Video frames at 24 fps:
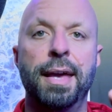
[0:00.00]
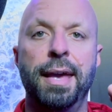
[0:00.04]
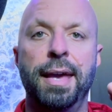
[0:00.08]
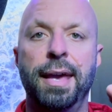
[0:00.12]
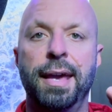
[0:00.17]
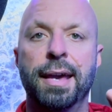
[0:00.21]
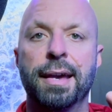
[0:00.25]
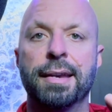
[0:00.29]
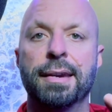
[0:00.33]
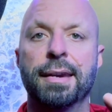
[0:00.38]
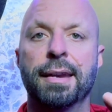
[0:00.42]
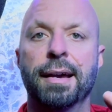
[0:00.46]

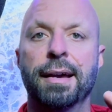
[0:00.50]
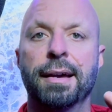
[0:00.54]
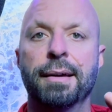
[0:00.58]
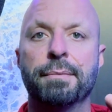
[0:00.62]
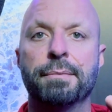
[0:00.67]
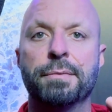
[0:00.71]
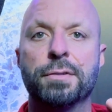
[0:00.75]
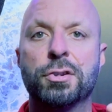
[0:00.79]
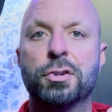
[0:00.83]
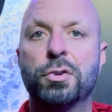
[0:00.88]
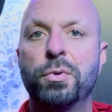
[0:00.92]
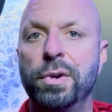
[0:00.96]
and
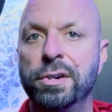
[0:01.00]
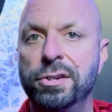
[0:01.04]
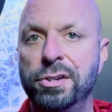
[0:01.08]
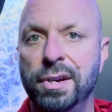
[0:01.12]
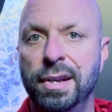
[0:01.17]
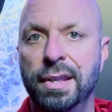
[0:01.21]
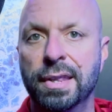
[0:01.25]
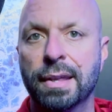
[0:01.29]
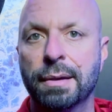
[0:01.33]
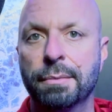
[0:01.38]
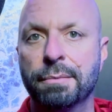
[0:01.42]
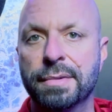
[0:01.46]

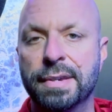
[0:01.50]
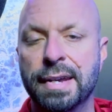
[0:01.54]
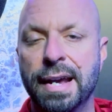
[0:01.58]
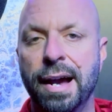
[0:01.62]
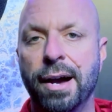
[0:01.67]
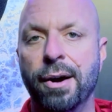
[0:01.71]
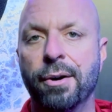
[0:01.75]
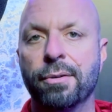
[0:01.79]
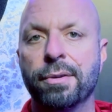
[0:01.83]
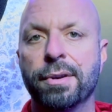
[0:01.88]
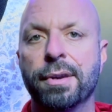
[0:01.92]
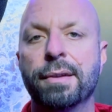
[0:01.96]
squishing them
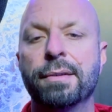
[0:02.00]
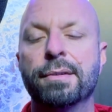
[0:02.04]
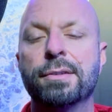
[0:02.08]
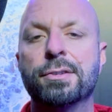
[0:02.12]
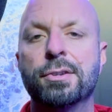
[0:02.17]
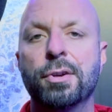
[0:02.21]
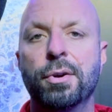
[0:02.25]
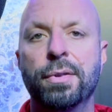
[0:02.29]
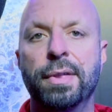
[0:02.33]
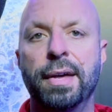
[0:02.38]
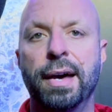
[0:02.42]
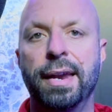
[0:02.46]
down
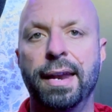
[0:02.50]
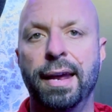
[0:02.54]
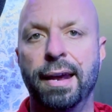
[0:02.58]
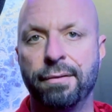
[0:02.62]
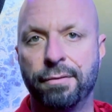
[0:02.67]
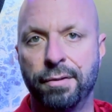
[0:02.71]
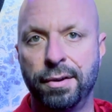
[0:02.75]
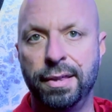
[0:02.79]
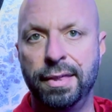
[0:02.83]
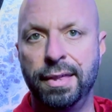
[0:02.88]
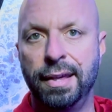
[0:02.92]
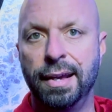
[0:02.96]
so that
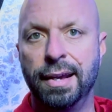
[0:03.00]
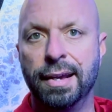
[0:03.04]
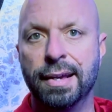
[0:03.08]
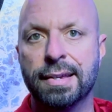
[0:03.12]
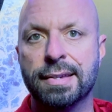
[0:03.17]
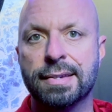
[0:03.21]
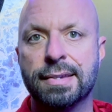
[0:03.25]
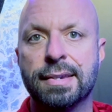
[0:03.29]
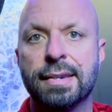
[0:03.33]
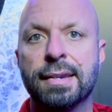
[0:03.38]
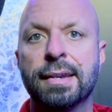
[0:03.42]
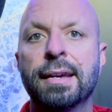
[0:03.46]
everything
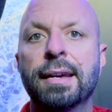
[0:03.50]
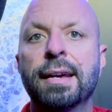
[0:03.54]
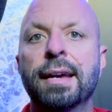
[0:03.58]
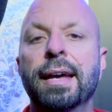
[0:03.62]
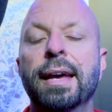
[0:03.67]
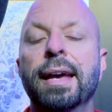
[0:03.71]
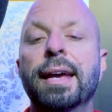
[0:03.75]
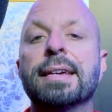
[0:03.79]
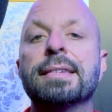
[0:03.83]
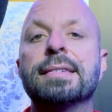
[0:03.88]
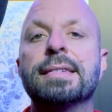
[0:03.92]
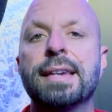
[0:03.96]
is
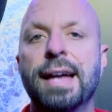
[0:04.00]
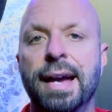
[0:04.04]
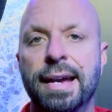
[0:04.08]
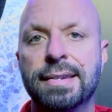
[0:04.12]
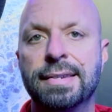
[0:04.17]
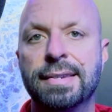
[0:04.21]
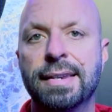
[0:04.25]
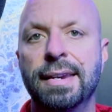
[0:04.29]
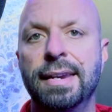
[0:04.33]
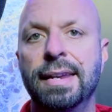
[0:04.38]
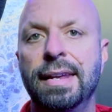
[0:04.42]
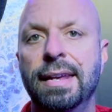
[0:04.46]

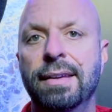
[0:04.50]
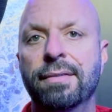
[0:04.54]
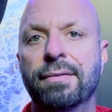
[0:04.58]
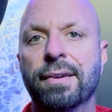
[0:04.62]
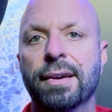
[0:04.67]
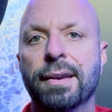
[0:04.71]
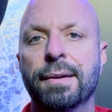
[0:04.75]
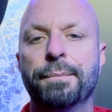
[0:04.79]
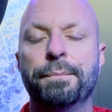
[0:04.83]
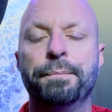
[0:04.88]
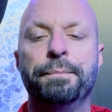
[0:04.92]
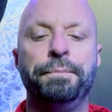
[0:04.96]
nice and
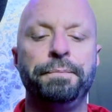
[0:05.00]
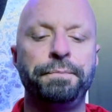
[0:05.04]
even.